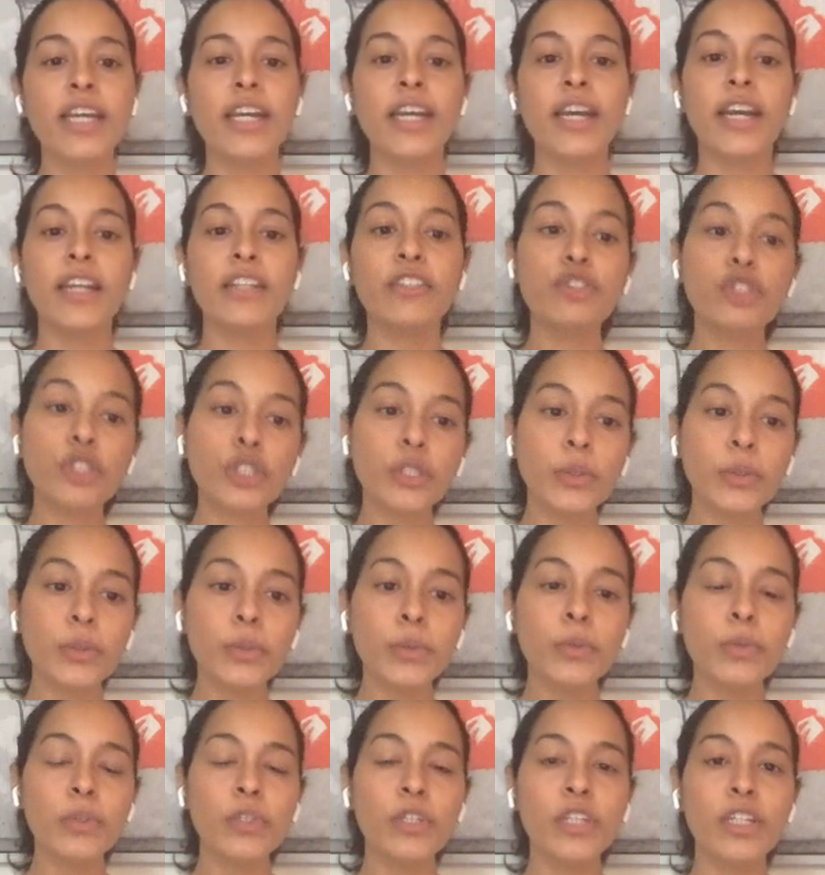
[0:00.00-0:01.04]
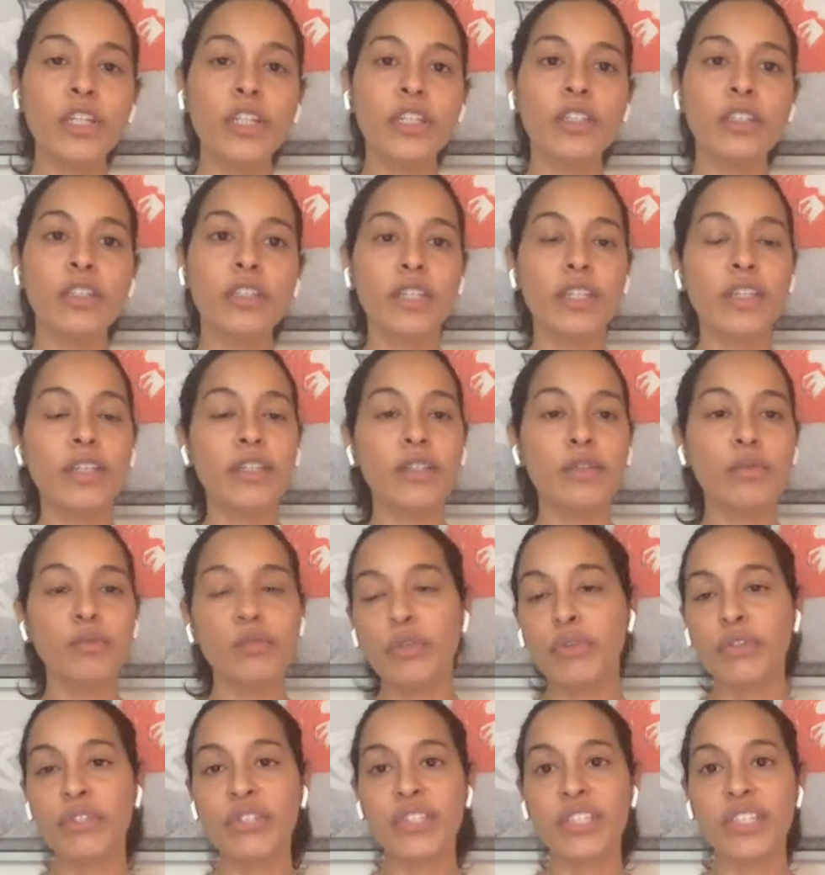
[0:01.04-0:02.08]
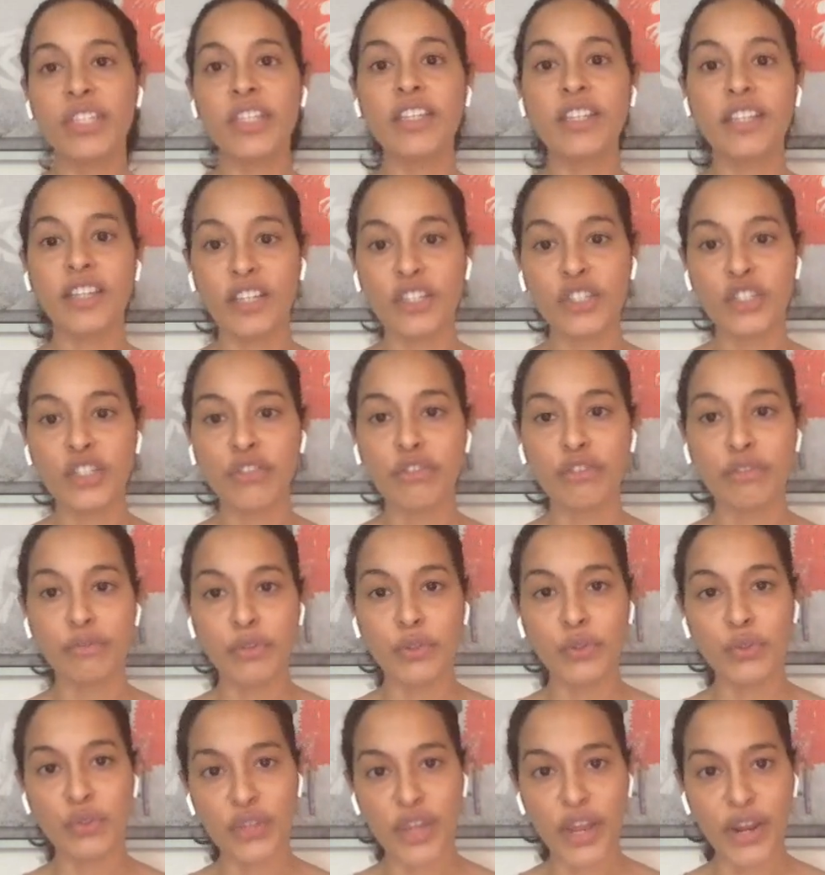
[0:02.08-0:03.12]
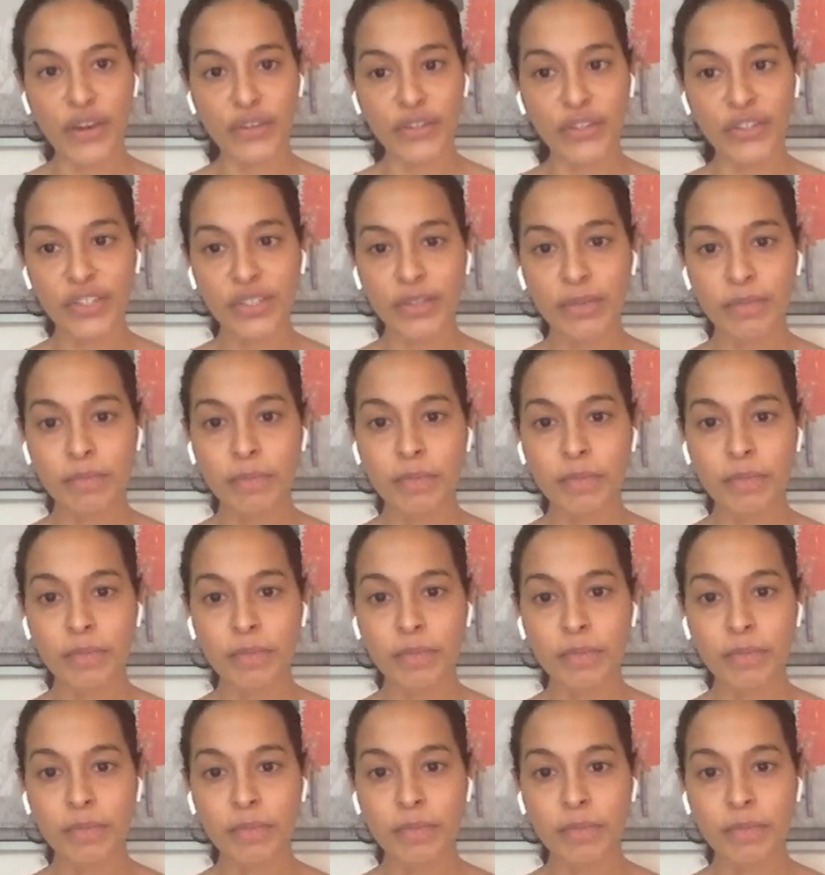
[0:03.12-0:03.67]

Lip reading: And two, we were seeing connection refused errors.